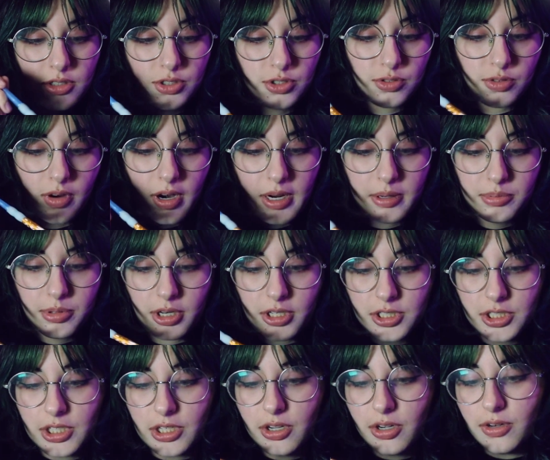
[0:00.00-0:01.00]
dry
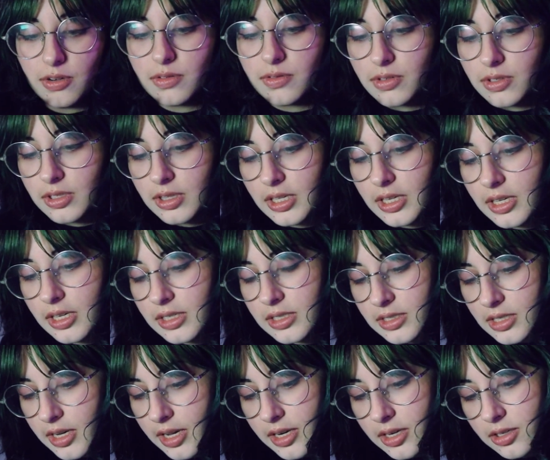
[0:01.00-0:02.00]
brushing over the
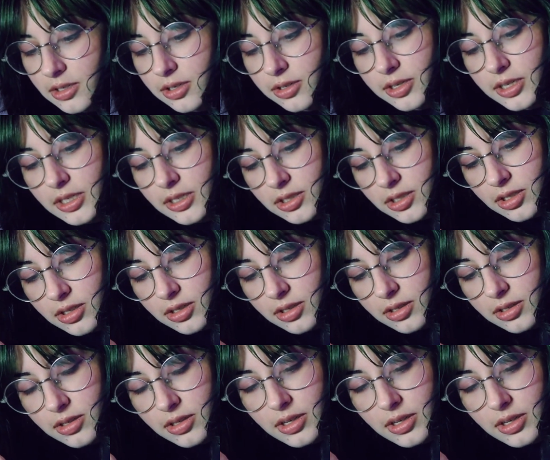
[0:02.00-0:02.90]
entire creature.